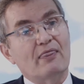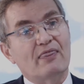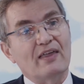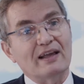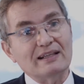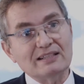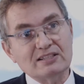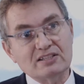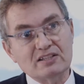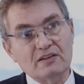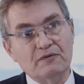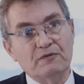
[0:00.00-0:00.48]

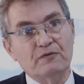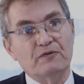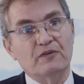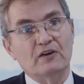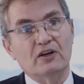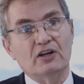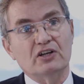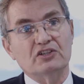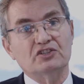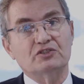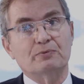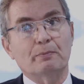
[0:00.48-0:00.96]
That's the
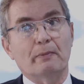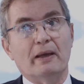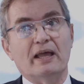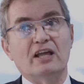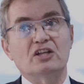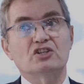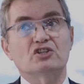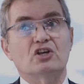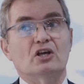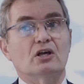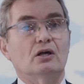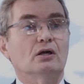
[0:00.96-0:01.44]
first
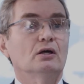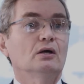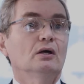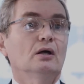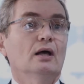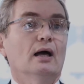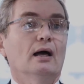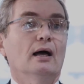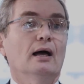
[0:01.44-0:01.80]
major